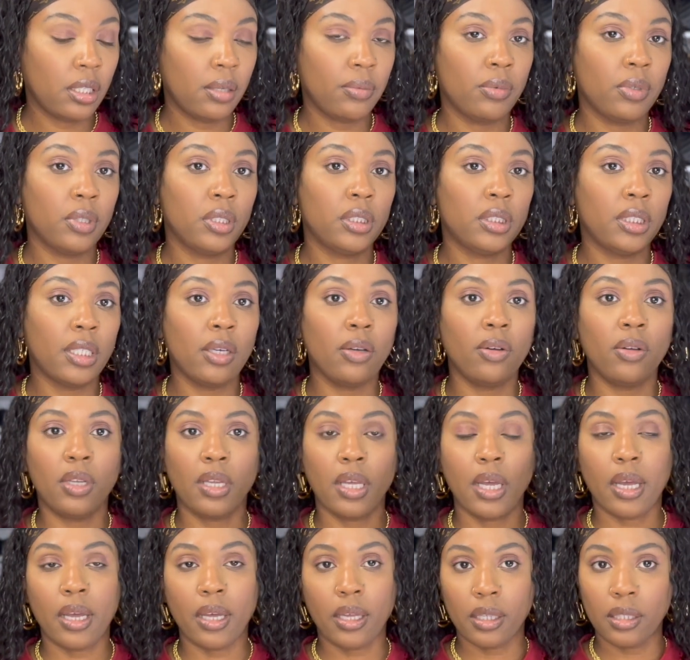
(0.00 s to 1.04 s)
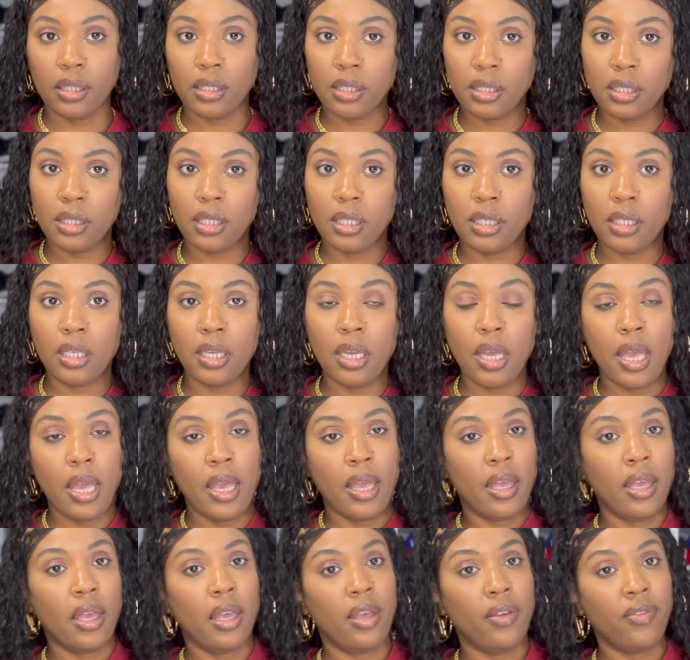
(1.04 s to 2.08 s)
I'm going to check online and see
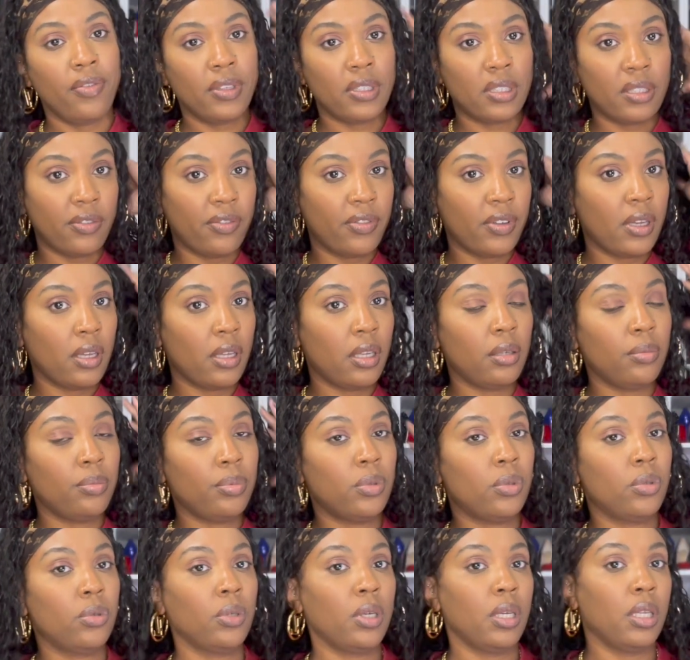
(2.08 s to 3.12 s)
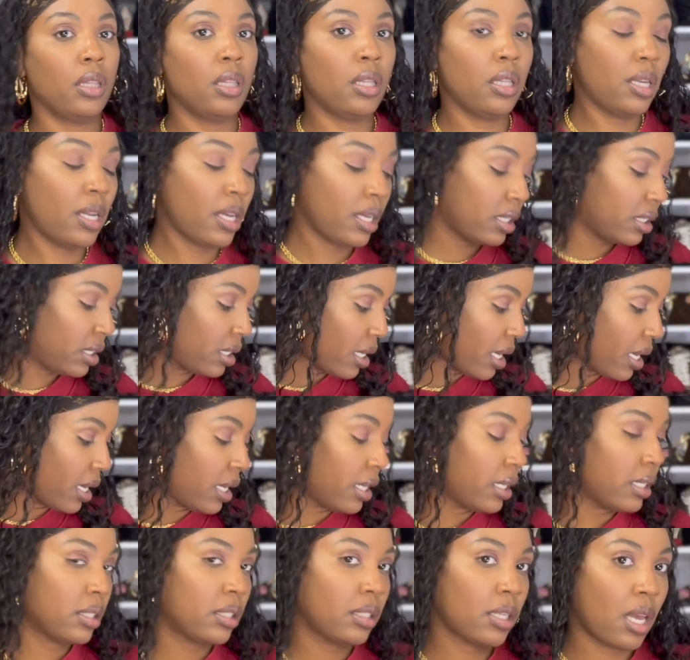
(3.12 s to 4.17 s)
if it's available in the next size.